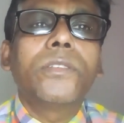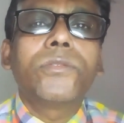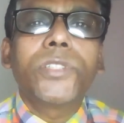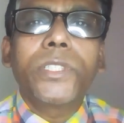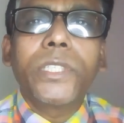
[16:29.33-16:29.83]

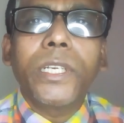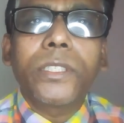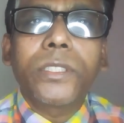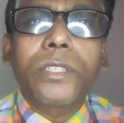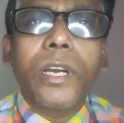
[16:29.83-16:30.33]
treat
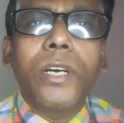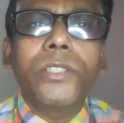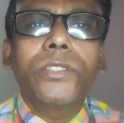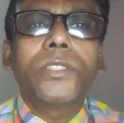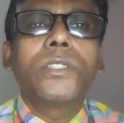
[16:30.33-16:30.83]
that
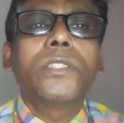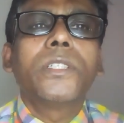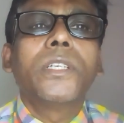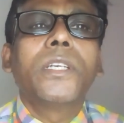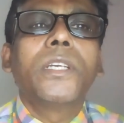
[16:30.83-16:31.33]
cause.
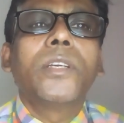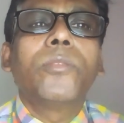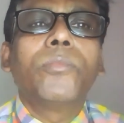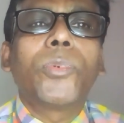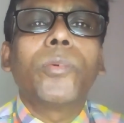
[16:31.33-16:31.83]

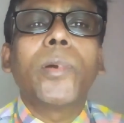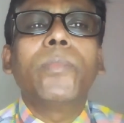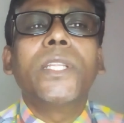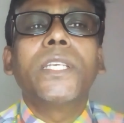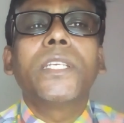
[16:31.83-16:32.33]

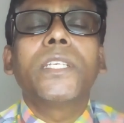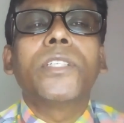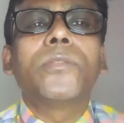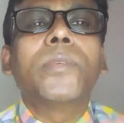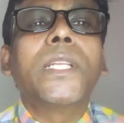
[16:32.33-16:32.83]
Probably
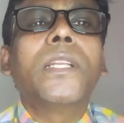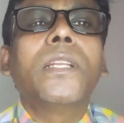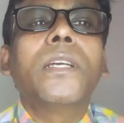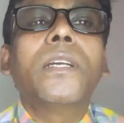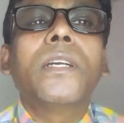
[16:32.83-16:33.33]
it will
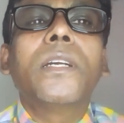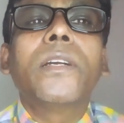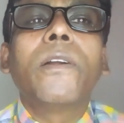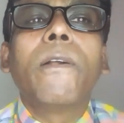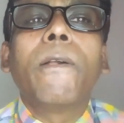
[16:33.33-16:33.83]

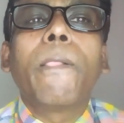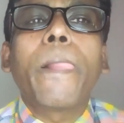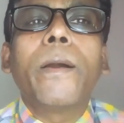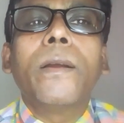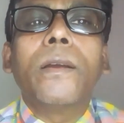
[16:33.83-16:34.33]

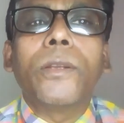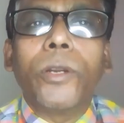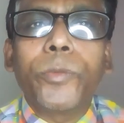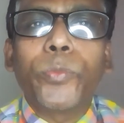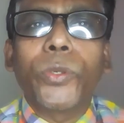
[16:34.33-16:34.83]

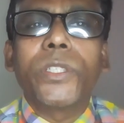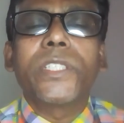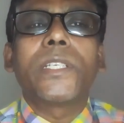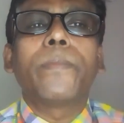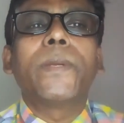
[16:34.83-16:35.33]
not
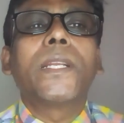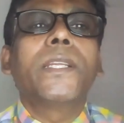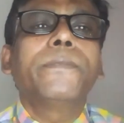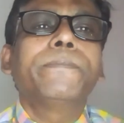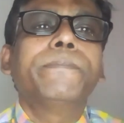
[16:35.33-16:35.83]
progress rapidly,